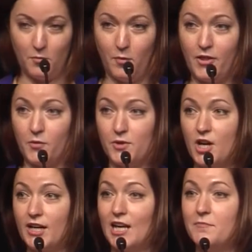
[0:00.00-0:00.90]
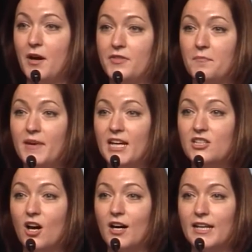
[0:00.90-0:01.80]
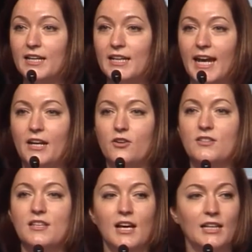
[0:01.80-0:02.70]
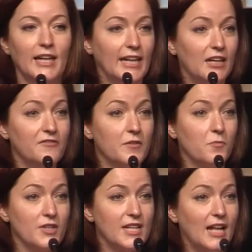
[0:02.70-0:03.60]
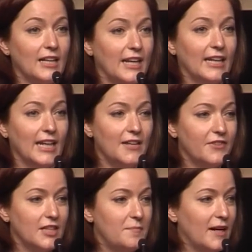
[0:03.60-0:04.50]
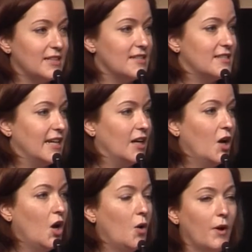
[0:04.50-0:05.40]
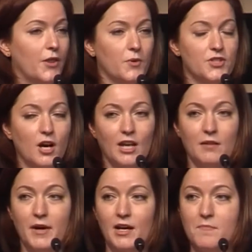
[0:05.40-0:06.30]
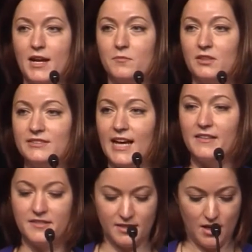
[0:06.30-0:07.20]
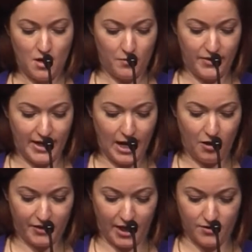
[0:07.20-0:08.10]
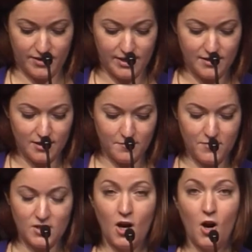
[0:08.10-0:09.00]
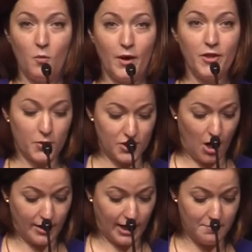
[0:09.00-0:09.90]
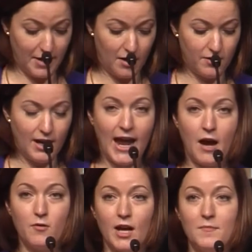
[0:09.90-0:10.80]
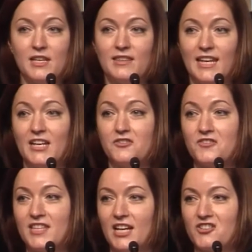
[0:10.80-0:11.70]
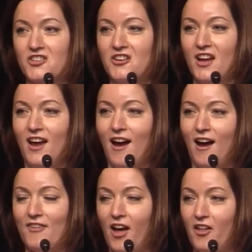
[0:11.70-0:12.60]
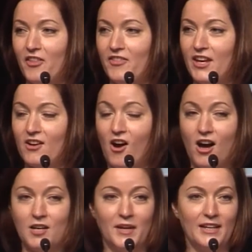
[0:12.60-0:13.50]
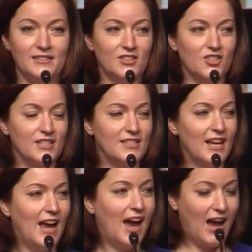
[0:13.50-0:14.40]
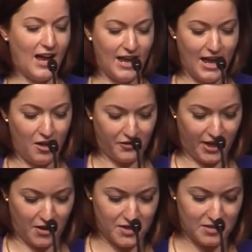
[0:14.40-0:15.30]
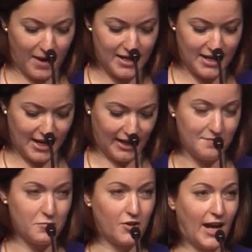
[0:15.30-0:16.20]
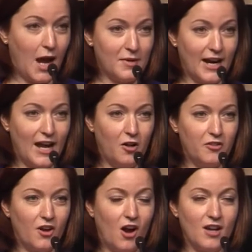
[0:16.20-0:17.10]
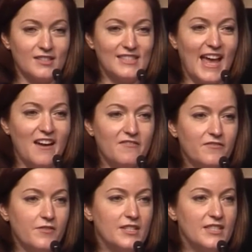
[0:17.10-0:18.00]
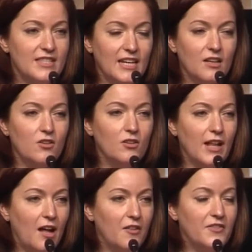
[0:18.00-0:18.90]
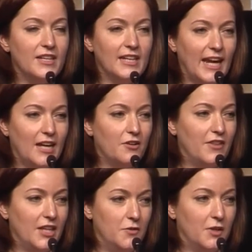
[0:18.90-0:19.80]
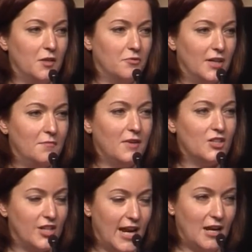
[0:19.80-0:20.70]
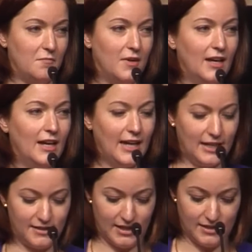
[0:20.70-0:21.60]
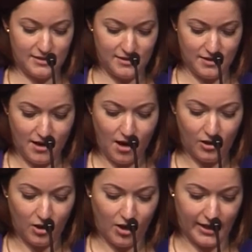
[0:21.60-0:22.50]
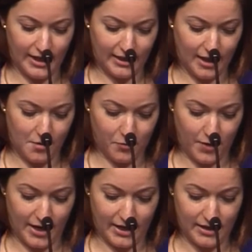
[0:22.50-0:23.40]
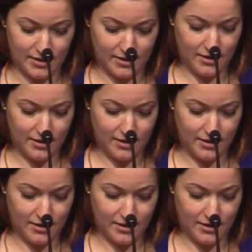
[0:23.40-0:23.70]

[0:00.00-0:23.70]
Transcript: Whether we're talking about the big dot indicators like infant mortality and life expectancy, whether we're talking about amenable deaths within healthcare systems, whether we're talking about outcomes at the intersection of health and the economy, such as healthcare spending and per capita health costs. Every single health indicator that you can pretty much name exists along an income gradient.